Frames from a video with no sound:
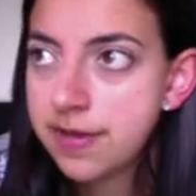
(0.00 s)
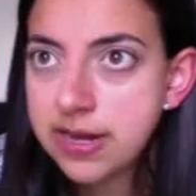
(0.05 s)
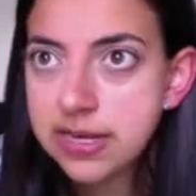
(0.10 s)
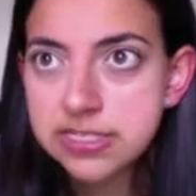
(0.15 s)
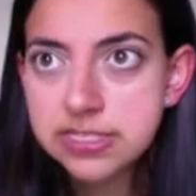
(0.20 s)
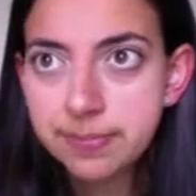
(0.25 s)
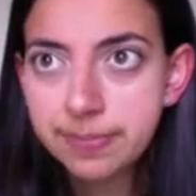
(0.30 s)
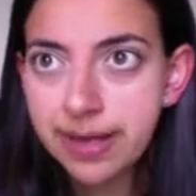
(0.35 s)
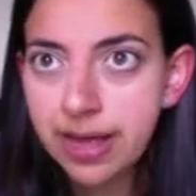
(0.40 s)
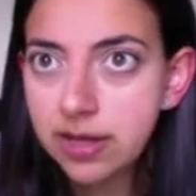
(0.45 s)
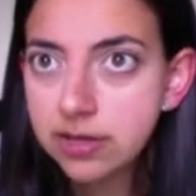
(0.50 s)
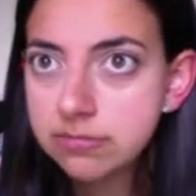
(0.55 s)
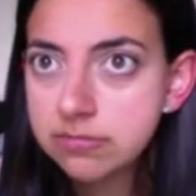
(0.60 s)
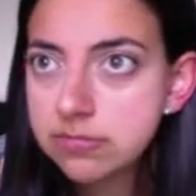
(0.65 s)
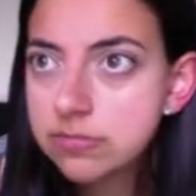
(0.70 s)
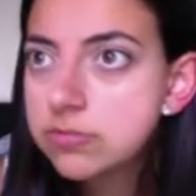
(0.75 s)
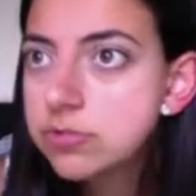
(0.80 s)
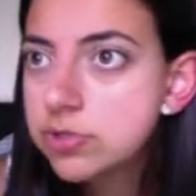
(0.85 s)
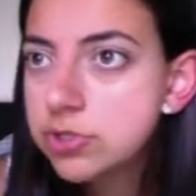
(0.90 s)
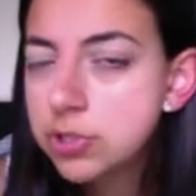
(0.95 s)
think it's about
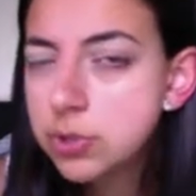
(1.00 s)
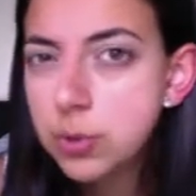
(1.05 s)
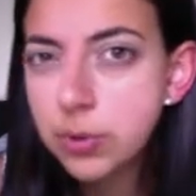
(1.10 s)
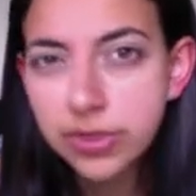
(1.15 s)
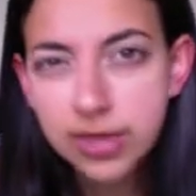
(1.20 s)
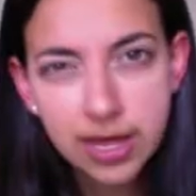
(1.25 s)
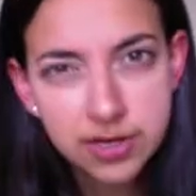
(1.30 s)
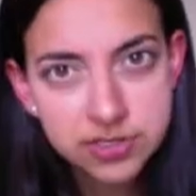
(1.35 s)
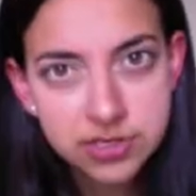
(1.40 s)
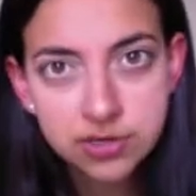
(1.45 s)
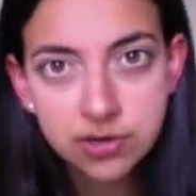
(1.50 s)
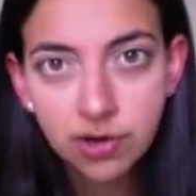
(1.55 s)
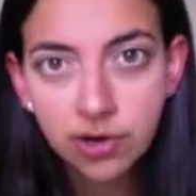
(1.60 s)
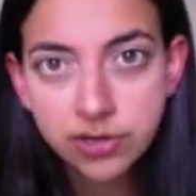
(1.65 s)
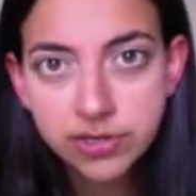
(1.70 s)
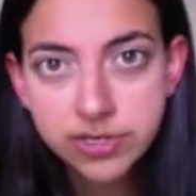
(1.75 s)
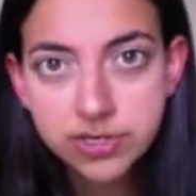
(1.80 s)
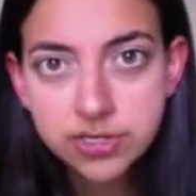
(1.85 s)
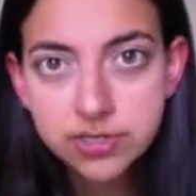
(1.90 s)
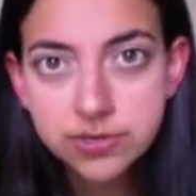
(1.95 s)

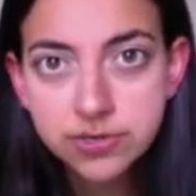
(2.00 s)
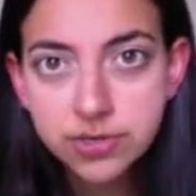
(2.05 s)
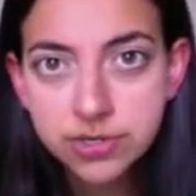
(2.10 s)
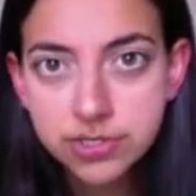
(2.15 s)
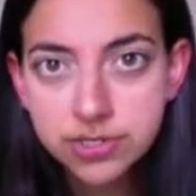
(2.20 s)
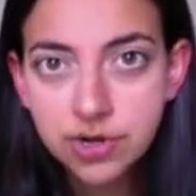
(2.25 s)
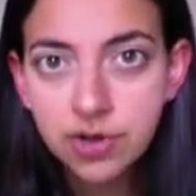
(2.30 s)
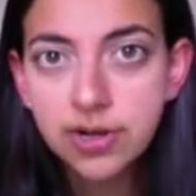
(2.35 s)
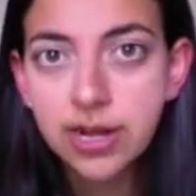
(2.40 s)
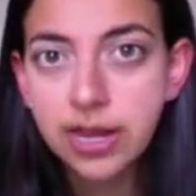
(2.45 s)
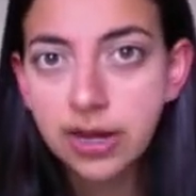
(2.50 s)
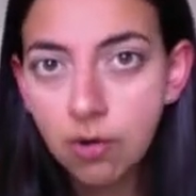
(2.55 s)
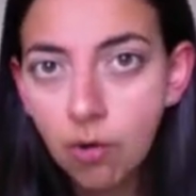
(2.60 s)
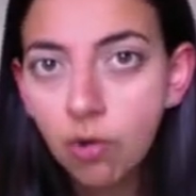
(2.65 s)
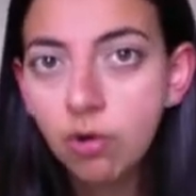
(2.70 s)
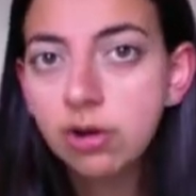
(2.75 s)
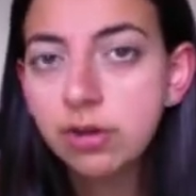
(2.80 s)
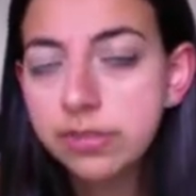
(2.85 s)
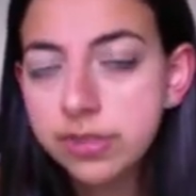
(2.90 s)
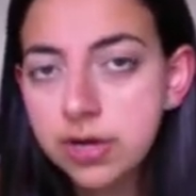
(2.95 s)
$2,000 or so. Like
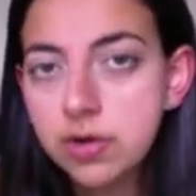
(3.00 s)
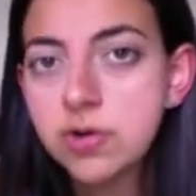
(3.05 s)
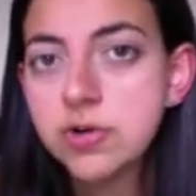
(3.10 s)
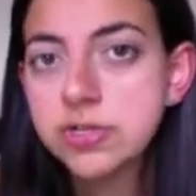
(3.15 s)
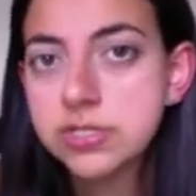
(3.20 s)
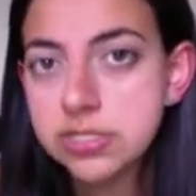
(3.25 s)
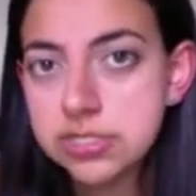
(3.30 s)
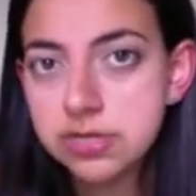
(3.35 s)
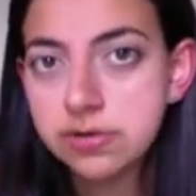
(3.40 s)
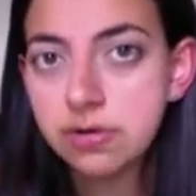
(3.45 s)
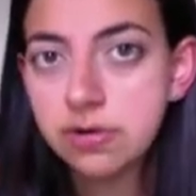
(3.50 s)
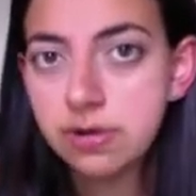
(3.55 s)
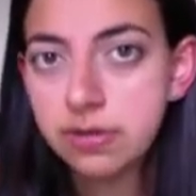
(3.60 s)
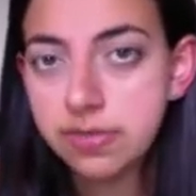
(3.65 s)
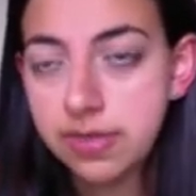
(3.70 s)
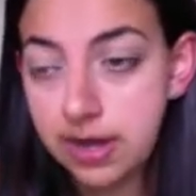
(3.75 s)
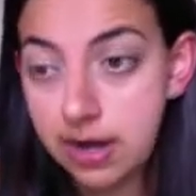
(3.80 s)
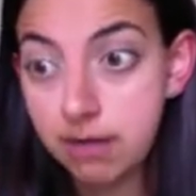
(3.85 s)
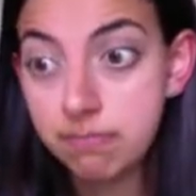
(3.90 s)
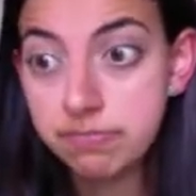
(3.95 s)
all of the courses
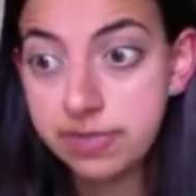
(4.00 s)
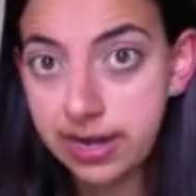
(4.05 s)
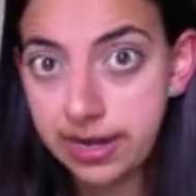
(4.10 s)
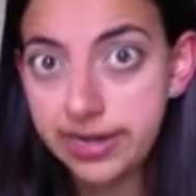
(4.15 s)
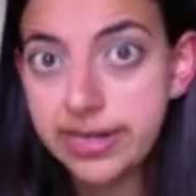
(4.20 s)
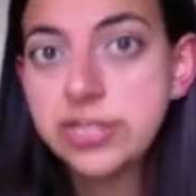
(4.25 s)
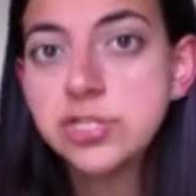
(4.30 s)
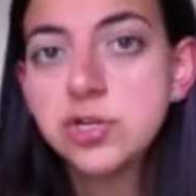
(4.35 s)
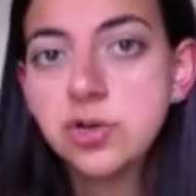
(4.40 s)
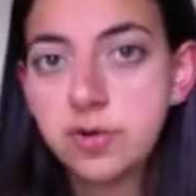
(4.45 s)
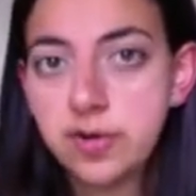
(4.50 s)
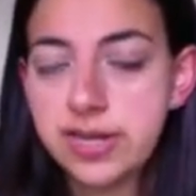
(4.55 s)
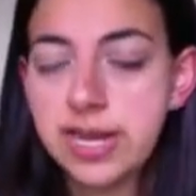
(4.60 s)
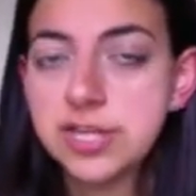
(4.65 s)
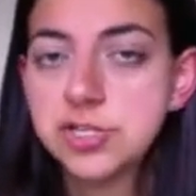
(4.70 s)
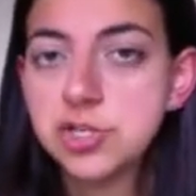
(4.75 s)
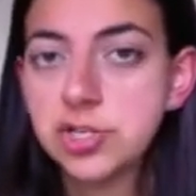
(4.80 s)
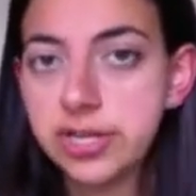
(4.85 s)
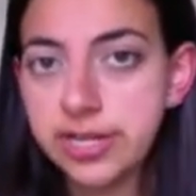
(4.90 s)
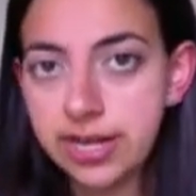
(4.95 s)
that lead to
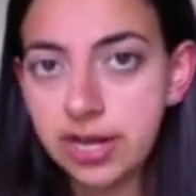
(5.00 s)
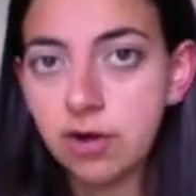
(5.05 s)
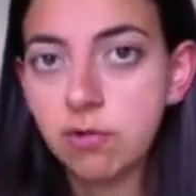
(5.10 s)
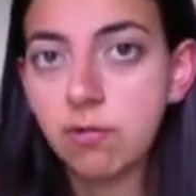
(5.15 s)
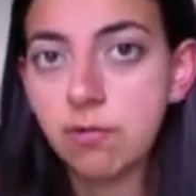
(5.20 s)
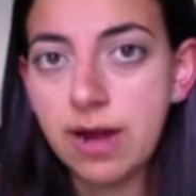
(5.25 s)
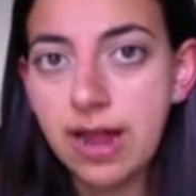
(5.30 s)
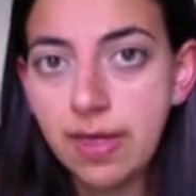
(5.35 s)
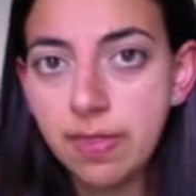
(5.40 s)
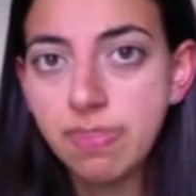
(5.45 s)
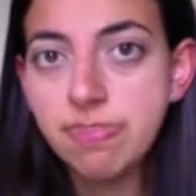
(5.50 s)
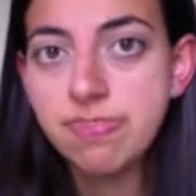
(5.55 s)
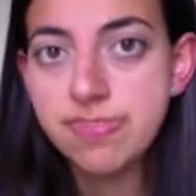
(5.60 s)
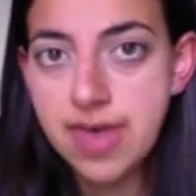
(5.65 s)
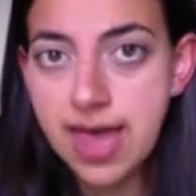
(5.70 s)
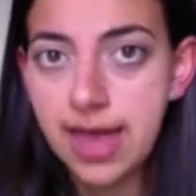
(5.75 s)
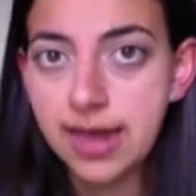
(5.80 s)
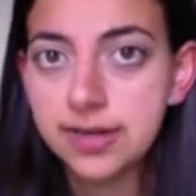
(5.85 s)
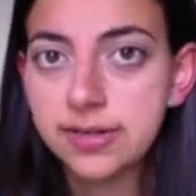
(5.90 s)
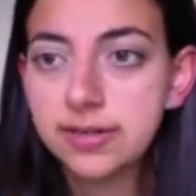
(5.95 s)
credentialing are around
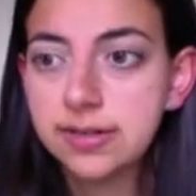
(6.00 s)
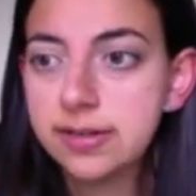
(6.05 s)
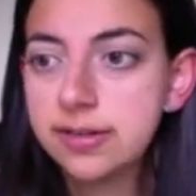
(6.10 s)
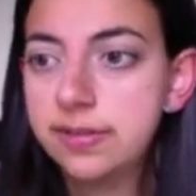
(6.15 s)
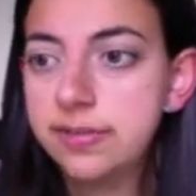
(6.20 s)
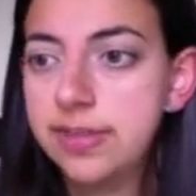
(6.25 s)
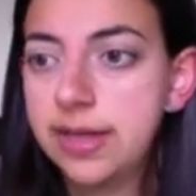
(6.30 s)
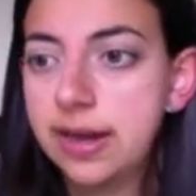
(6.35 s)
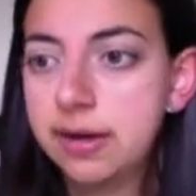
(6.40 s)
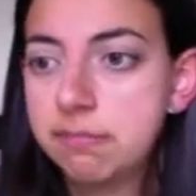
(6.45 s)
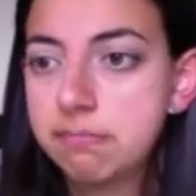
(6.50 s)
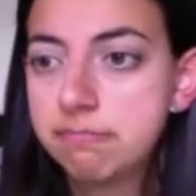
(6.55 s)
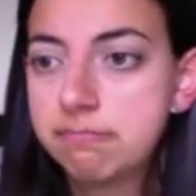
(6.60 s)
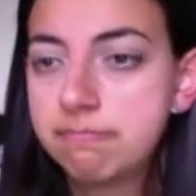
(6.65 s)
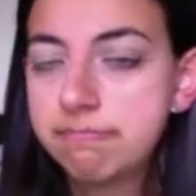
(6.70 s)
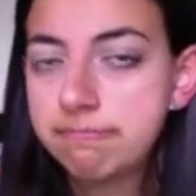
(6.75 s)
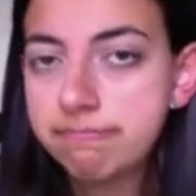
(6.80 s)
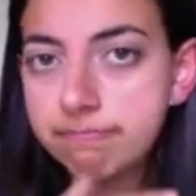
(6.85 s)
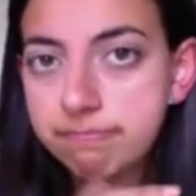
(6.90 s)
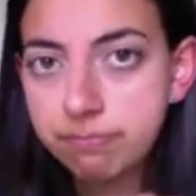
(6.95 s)
that
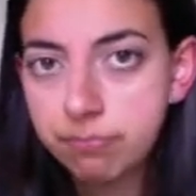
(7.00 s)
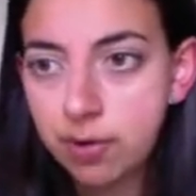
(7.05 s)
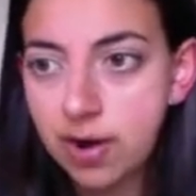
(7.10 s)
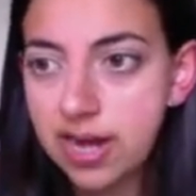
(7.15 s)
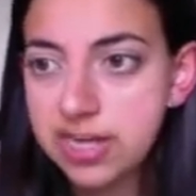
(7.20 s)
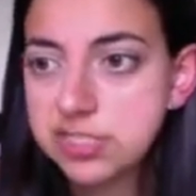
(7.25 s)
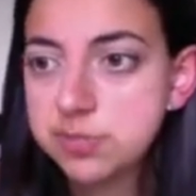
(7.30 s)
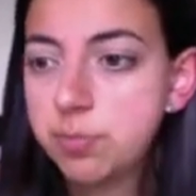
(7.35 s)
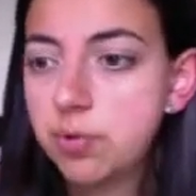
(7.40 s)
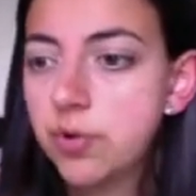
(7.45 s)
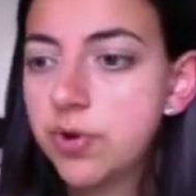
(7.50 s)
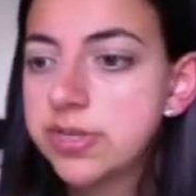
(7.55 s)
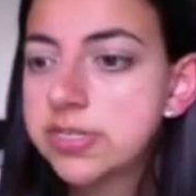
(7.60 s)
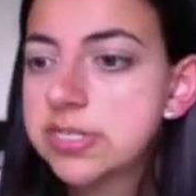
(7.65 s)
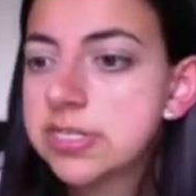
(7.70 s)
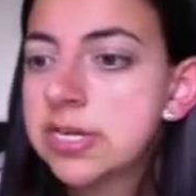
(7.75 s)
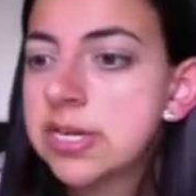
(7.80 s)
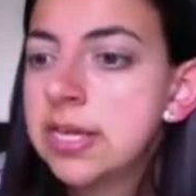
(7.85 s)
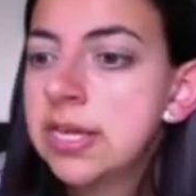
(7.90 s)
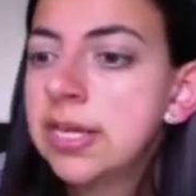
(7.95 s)
price
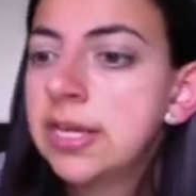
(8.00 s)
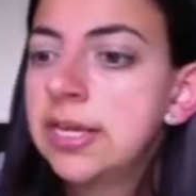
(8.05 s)
point.